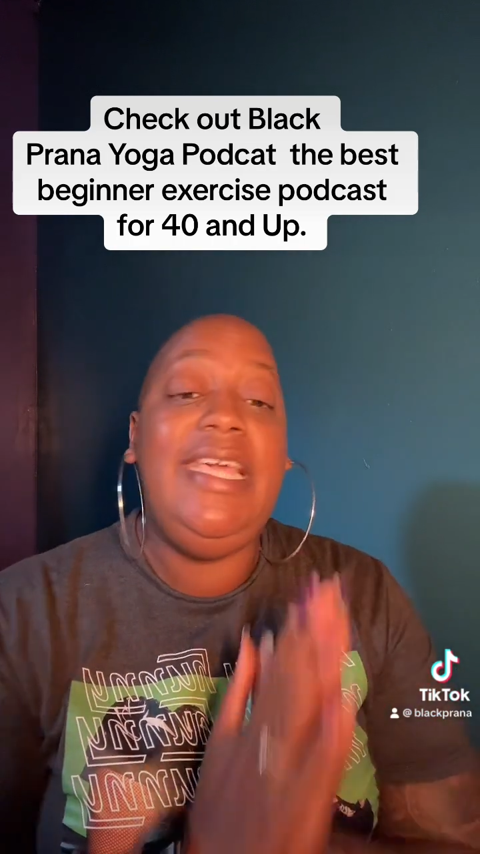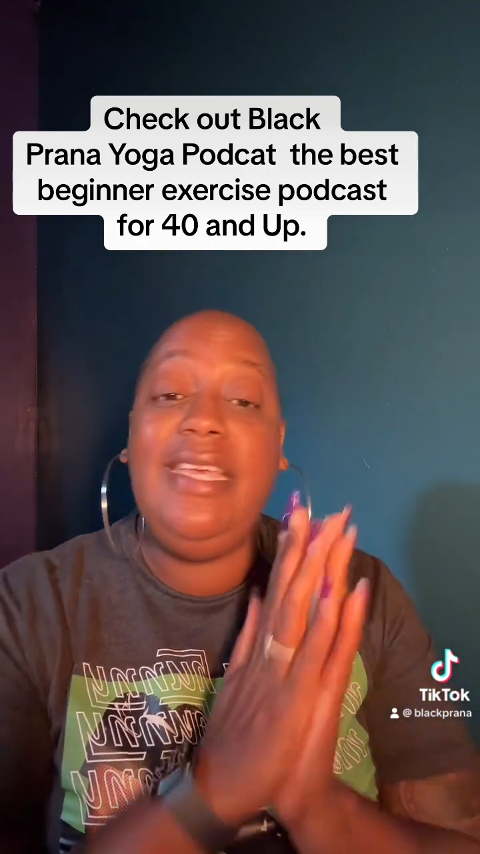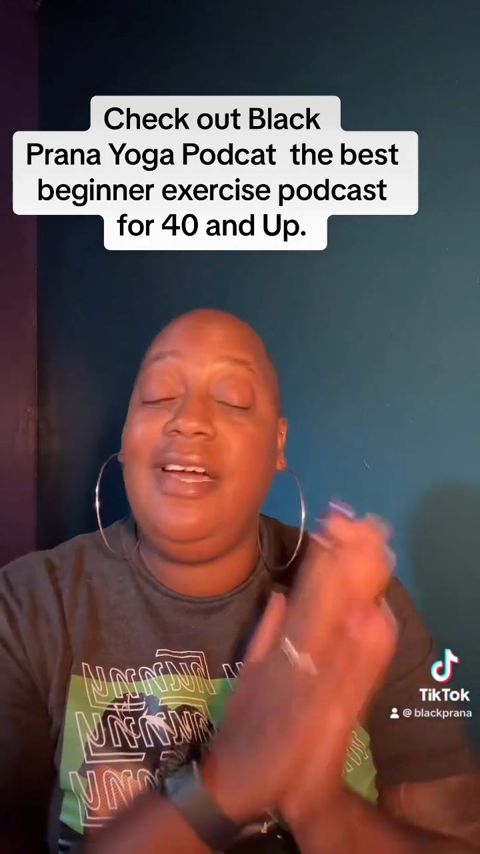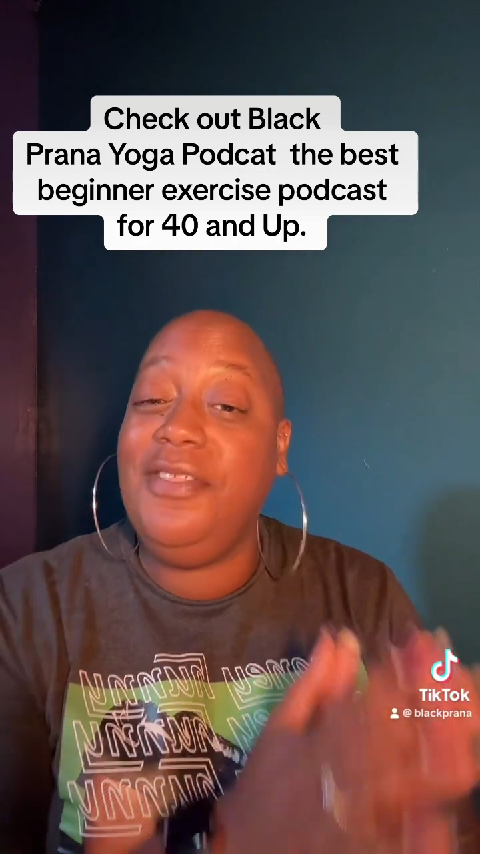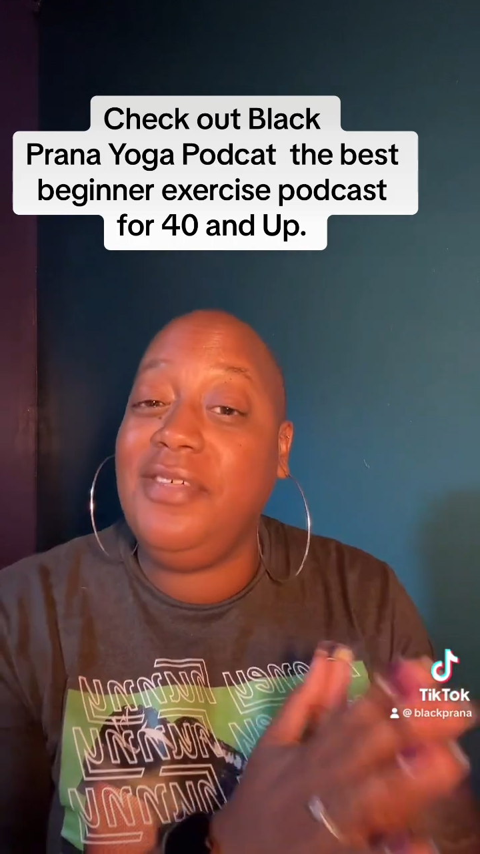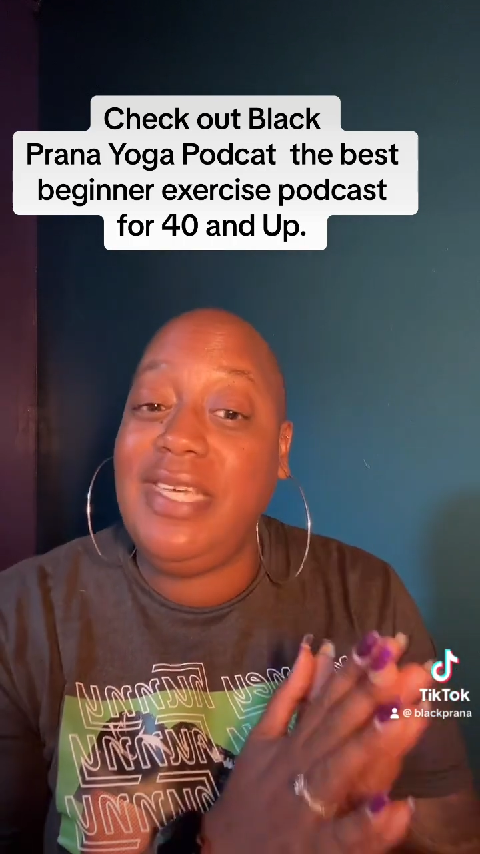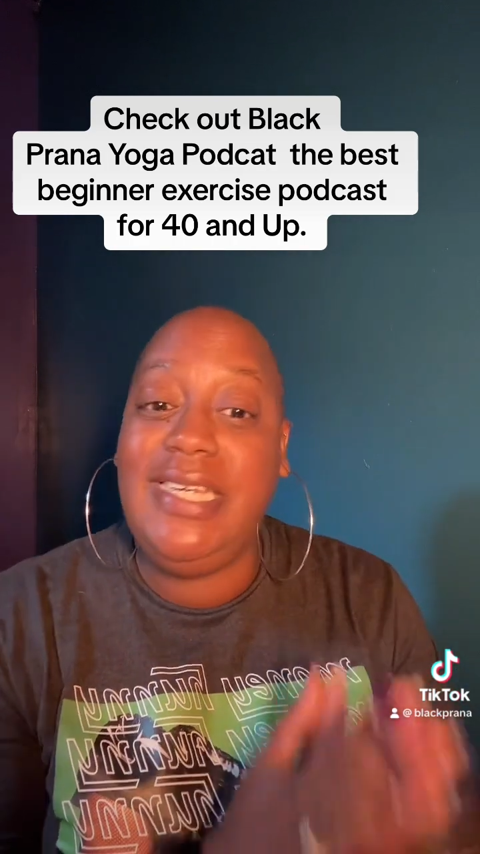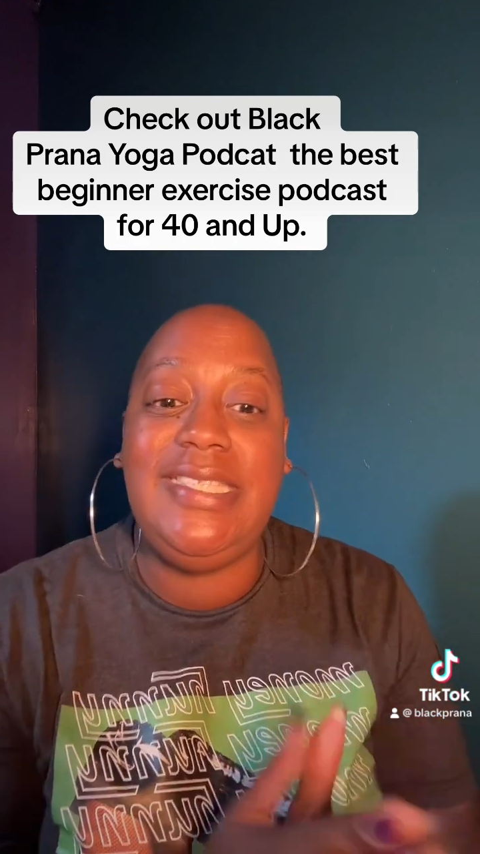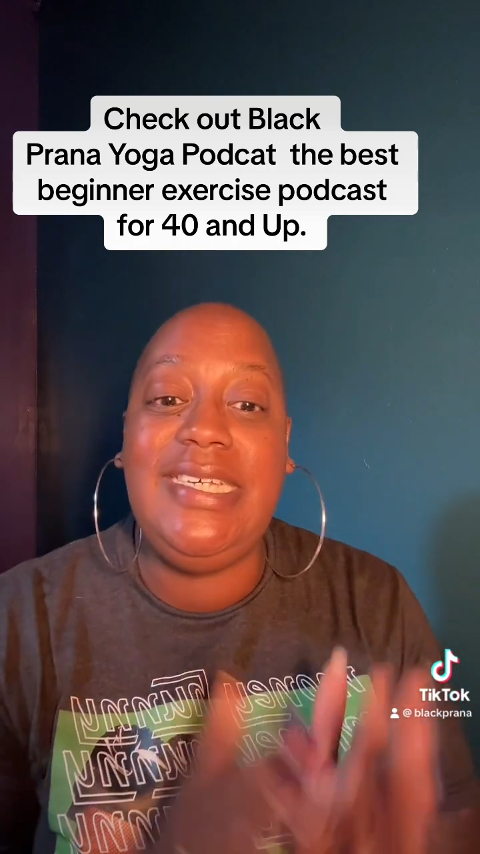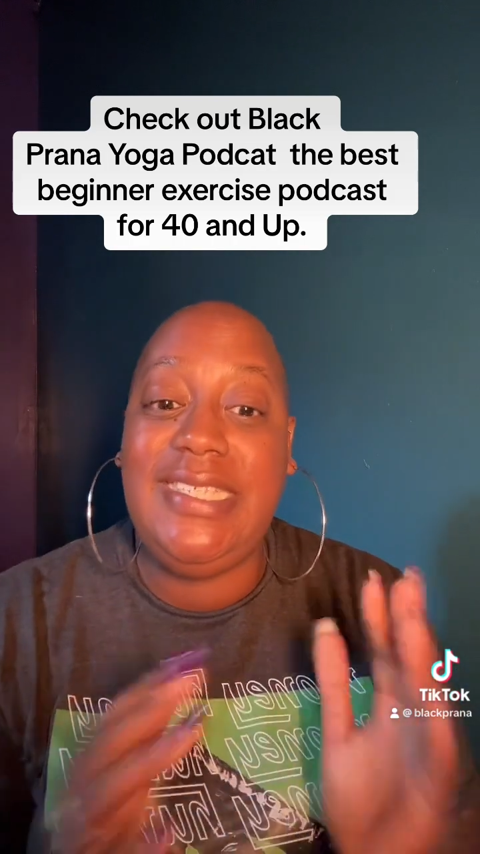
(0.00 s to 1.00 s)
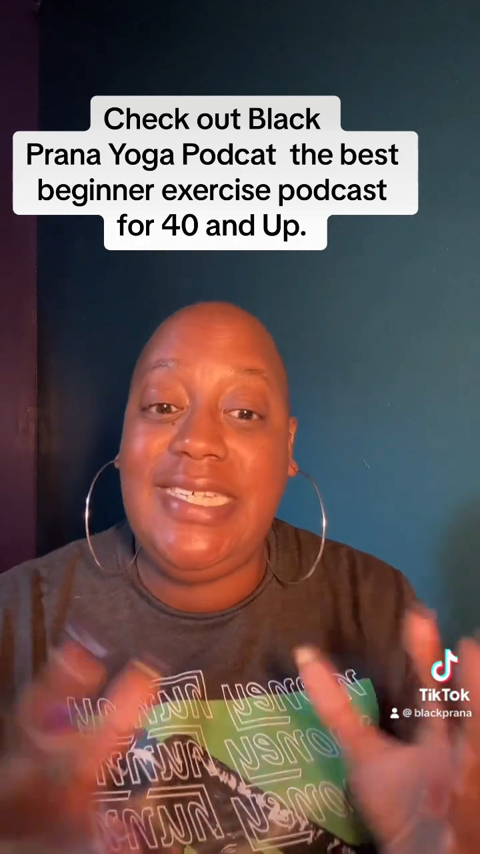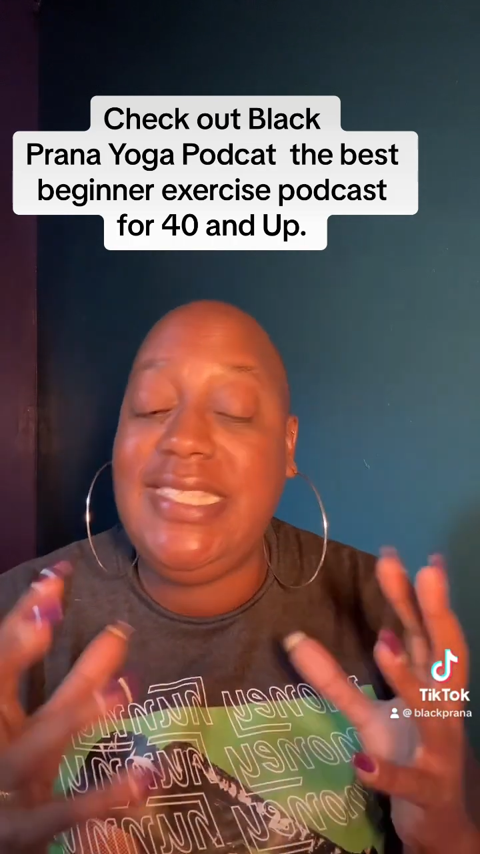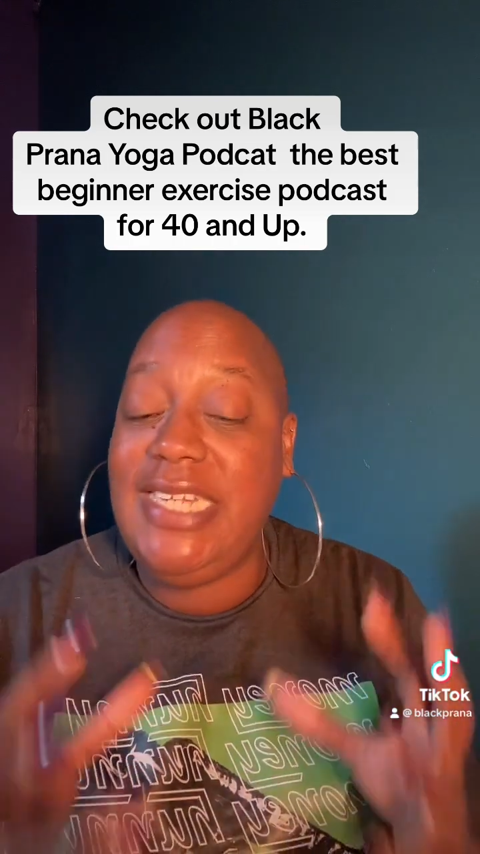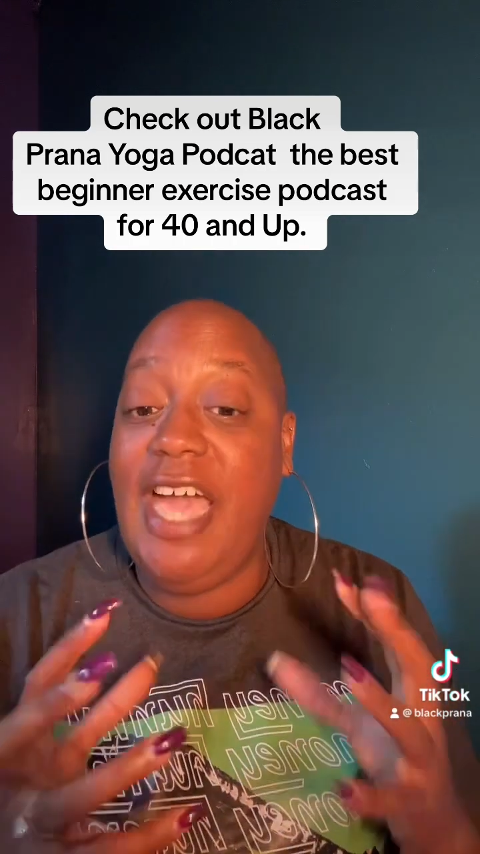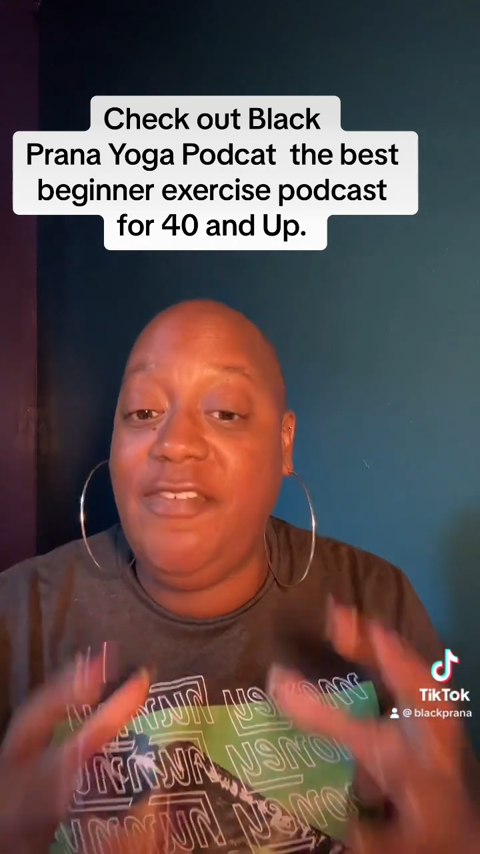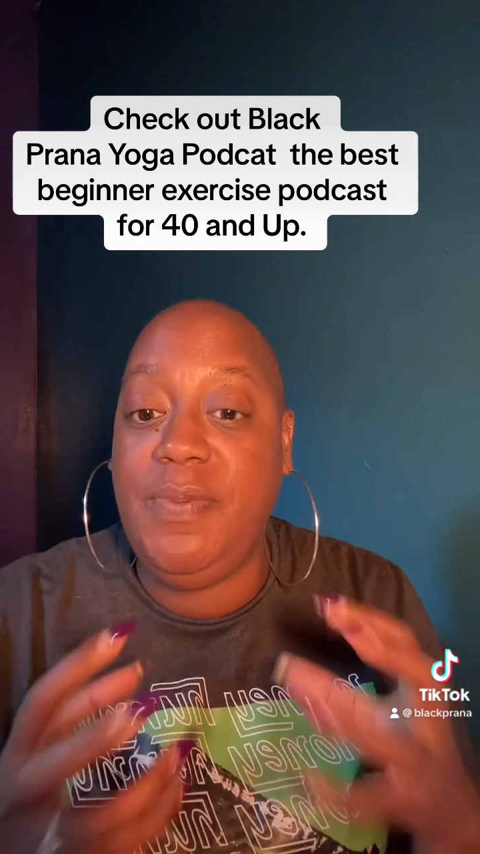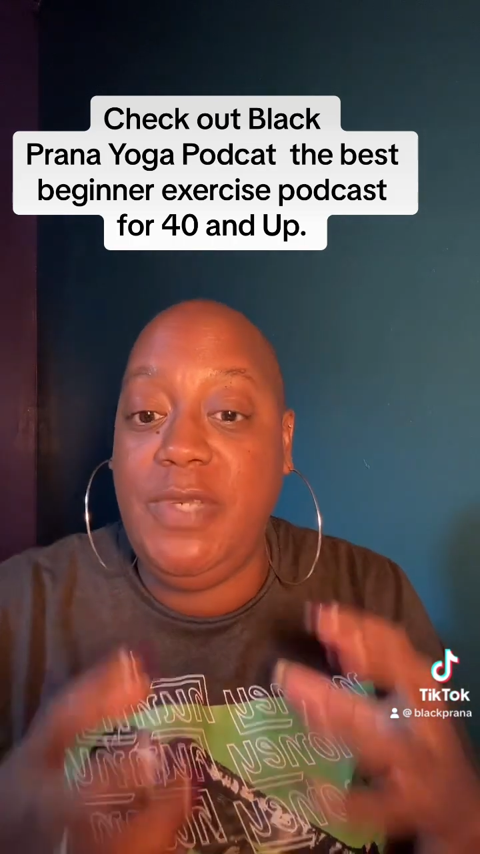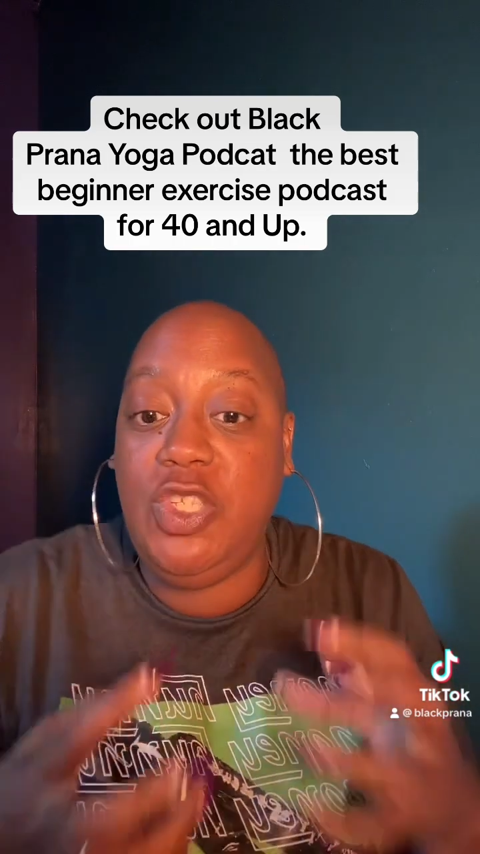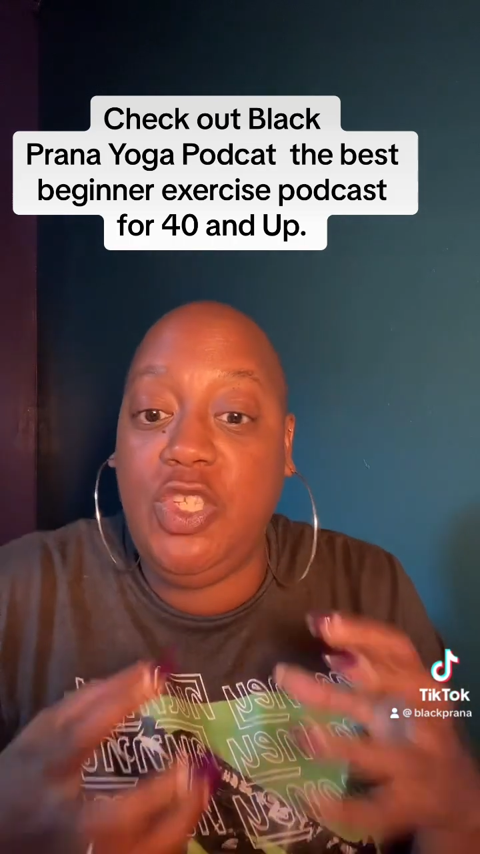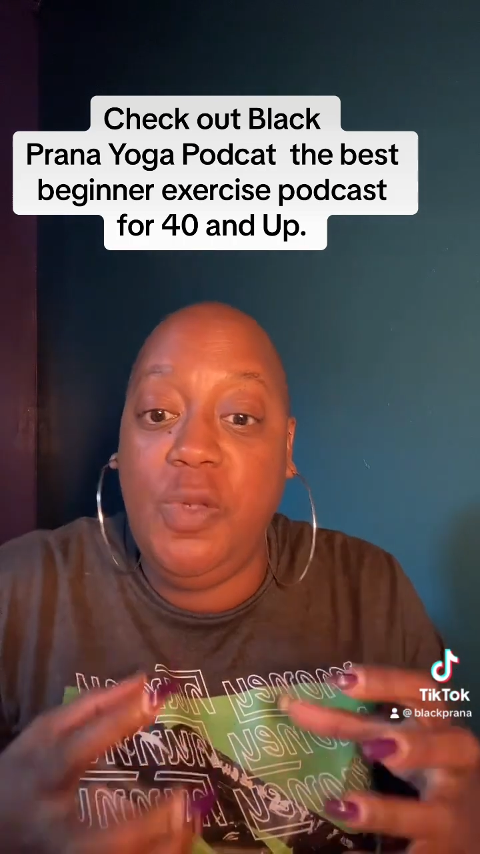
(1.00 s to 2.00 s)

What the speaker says: The other thing is, it doesn't have to be